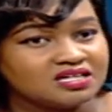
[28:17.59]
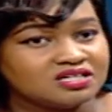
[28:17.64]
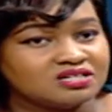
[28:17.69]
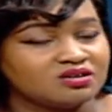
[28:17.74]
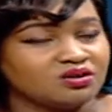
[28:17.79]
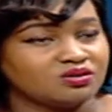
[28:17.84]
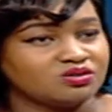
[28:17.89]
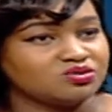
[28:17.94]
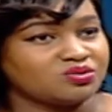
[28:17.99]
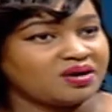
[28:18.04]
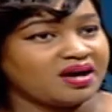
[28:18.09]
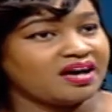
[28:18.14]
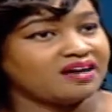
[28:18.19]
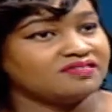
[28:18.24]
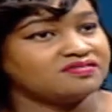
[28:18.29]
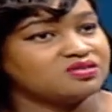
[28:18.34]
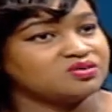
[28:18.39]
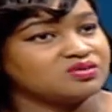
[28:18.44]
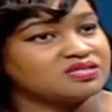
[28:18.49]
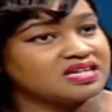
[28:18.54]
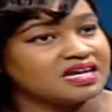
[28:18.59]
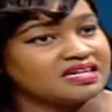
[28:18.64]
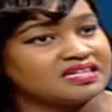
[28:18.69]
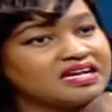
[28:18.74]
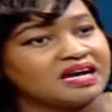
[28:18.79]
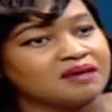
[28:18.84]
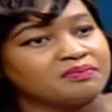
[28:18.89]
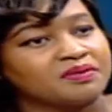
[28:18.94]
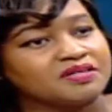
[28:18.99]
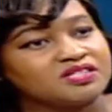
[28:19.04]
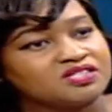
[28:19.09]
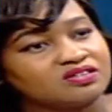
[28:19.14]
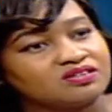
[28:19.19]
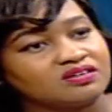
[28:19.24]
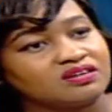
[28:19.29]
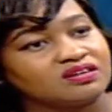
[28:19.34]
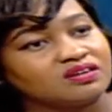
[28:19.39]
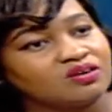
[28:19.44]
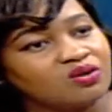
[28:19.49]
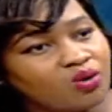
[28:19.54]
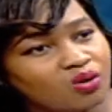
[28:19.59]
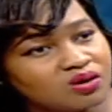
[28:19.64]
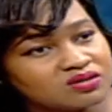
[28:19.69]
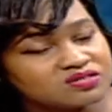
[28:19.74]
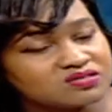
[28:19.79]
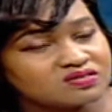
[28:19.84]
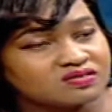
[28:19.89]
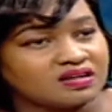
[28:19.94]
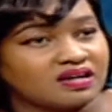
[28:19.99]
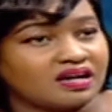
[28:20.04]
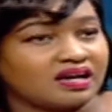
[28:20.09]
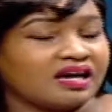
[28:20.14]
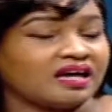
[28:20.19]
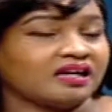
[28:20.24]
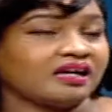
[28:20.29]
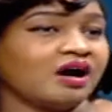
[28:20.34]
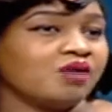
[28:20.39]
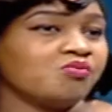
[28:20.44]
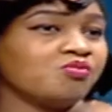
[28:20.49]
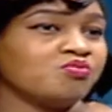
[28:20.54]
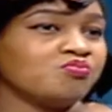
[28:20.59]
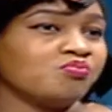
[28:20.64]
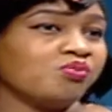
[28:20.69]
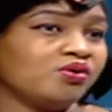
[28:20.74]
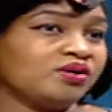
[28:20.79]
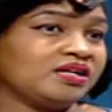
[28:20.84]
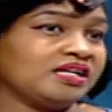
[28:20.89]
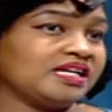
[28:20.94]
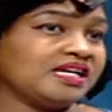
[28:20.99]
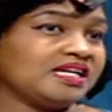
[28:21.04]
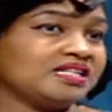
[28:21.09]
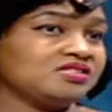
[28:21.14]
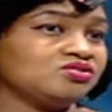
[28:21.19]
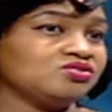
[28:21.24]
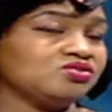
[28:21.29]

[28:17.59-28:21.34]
Or do I have to study a particular course so that I can come on board and get,